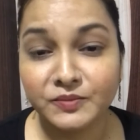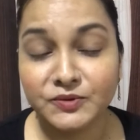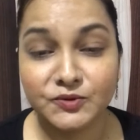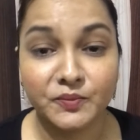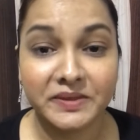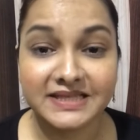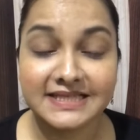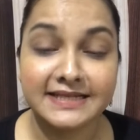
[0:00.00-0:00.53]
So
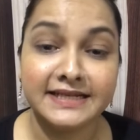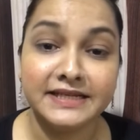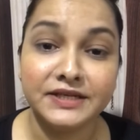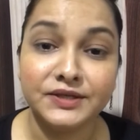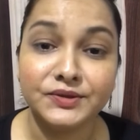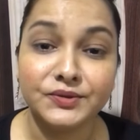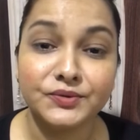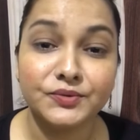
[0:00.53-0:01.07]

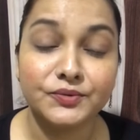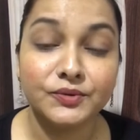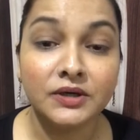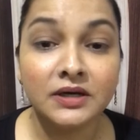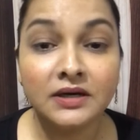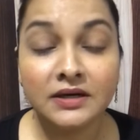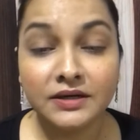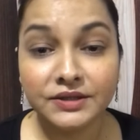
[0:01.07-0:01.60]
basically you
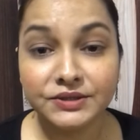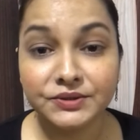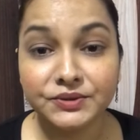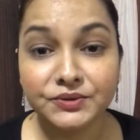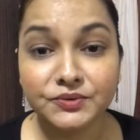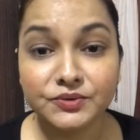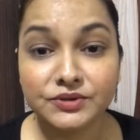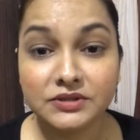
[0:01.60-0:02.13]

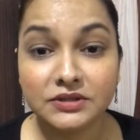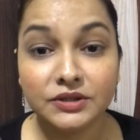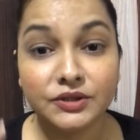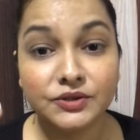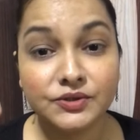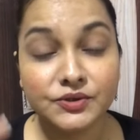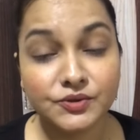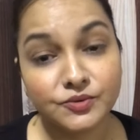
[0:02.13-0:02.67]
use
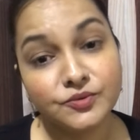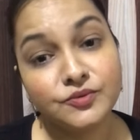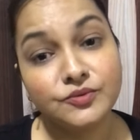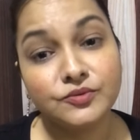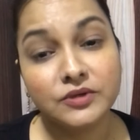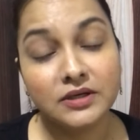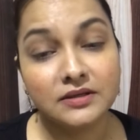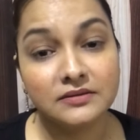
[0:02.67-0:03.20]

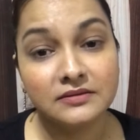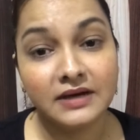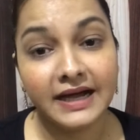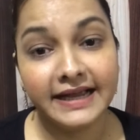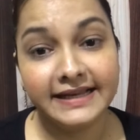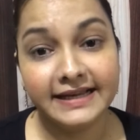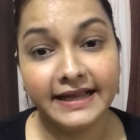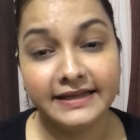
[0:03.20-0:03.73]
two
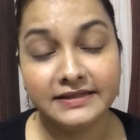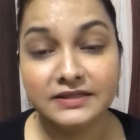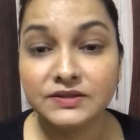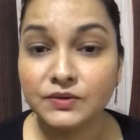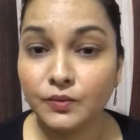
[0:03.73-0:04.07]
eyeliners.